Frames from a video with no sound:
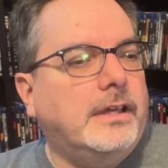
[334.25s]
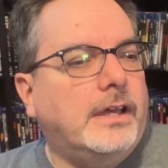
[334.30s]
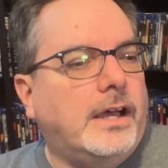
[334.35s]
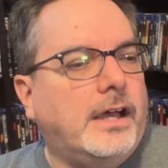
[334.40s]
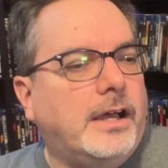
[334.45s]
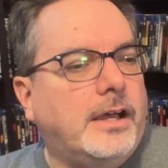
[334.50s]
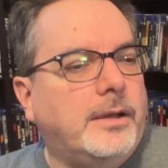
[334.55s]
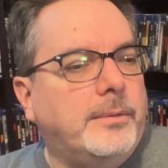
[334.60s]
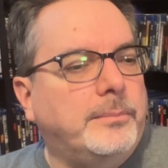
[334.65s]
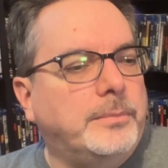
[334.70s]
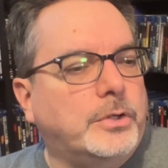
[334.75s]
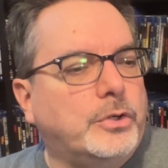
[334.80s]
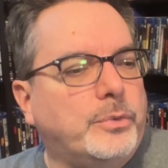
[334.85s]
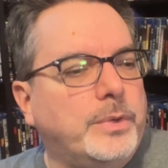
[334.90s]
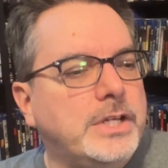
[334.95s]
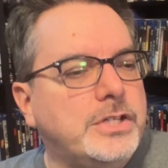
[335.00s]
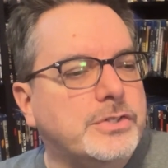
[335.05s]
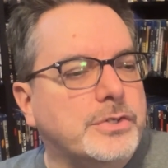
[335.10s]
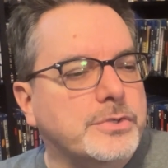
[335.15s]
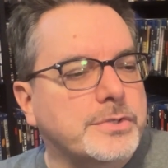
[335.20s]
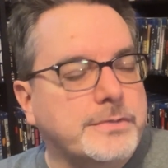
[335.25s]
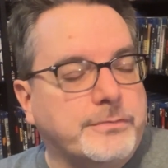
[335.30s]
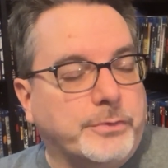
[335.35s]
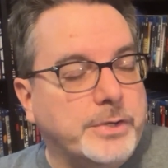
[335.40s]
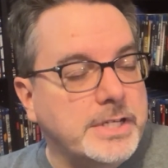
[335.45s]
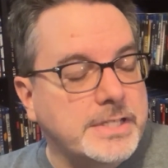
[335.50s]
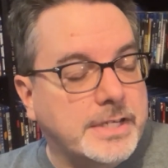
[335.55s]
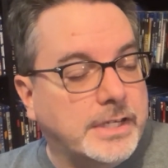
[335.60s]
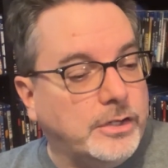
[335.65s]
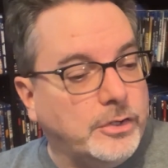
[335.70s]
um, creatures
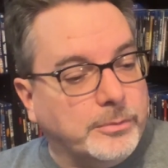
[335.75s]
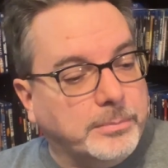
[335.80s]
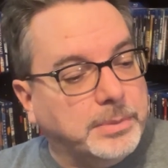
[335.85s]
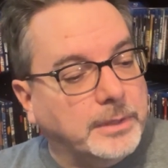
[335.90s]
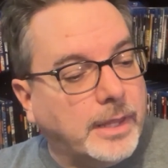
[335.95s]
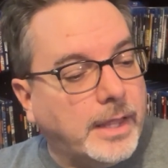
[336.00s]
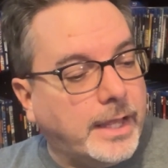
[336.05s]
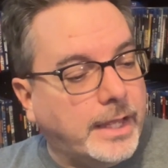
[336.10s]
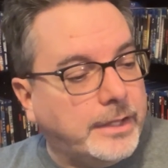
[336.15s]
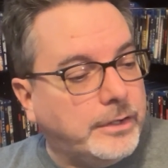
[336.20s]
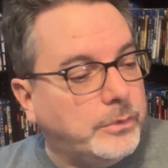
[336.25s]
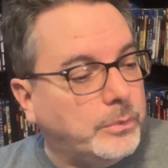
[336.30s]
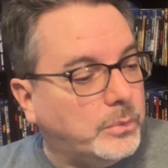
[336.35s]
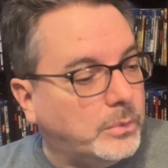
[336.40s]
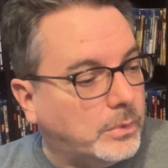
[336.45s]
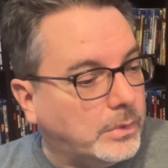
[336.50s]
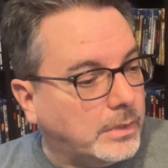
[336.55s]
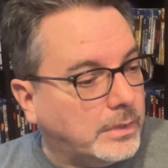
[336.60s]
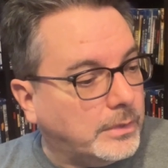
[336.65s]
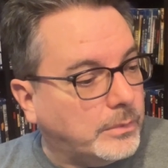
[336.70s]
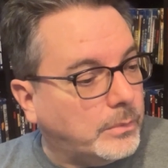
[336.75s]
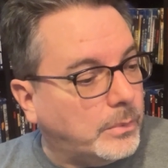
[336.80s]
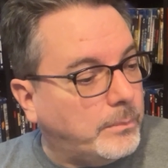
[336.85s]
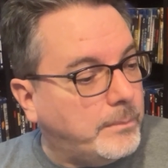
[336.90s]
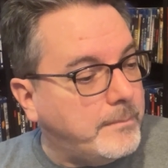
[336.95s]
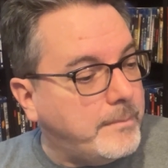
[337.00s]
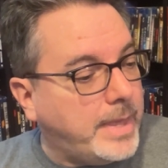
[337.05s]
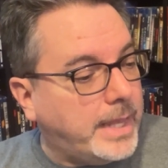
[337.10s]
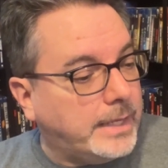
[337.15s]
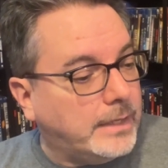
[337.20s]
freezing your blood or
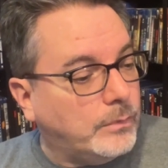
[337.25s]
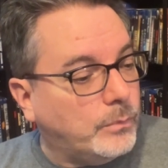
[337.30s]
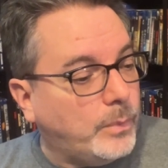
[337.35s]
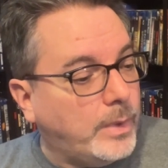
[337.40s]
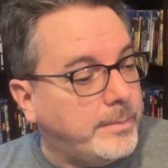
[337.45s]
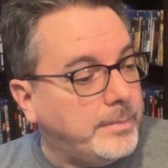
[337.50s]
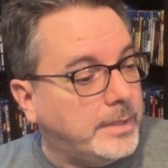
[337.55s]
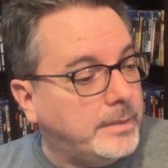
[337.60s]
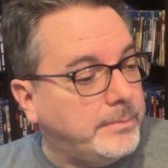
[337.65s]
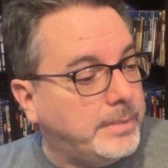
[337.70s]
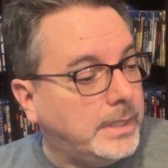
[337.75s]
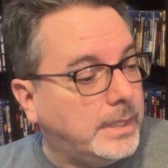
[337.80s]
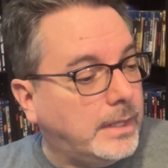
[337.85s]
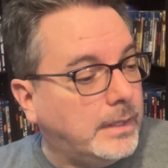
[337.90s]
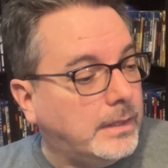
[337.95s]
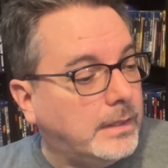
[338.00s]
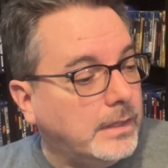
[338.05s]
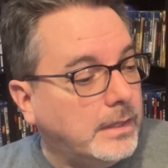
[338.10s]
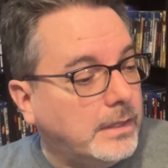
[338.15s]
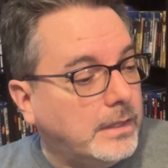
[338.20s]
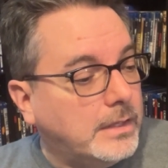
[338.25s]
men and women being